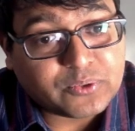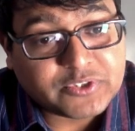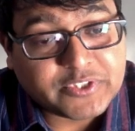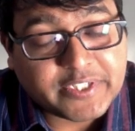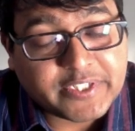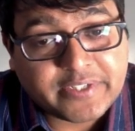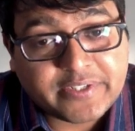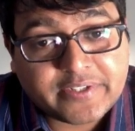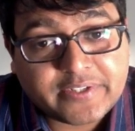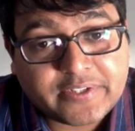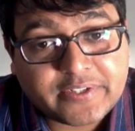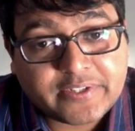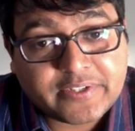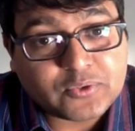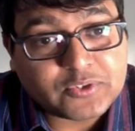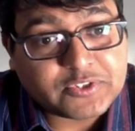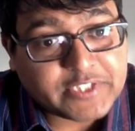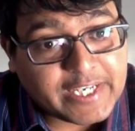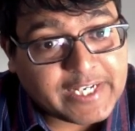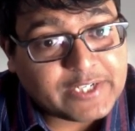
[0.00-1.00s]
using
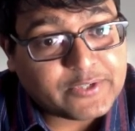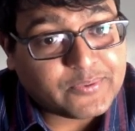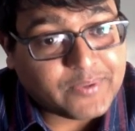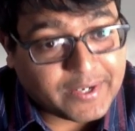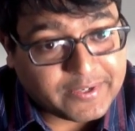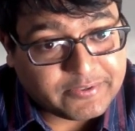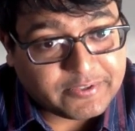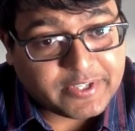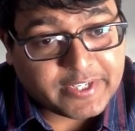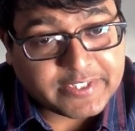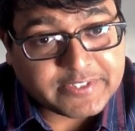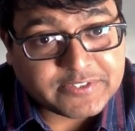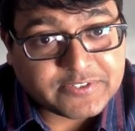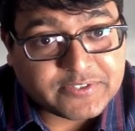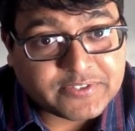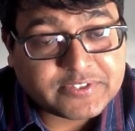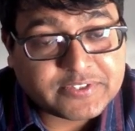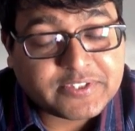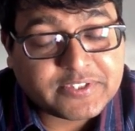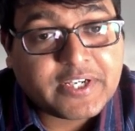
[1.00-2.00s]
to sell to
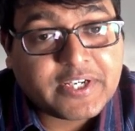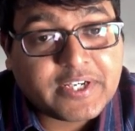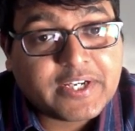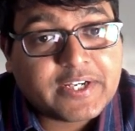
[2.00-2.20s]
advertisers,